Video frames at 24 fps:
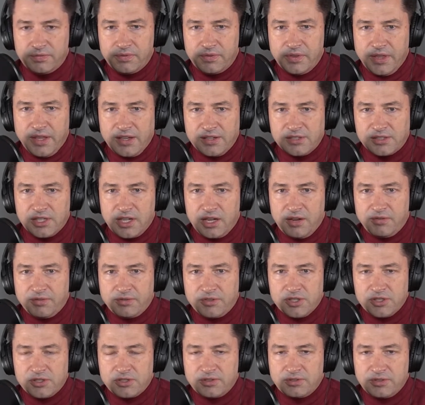things that have
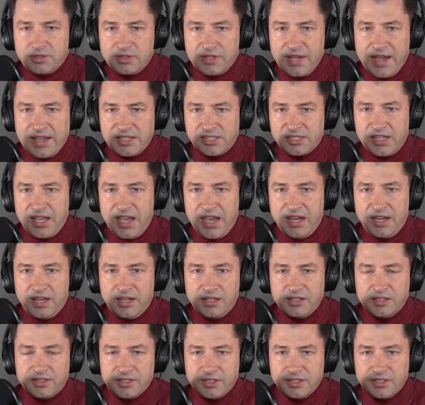just cascaded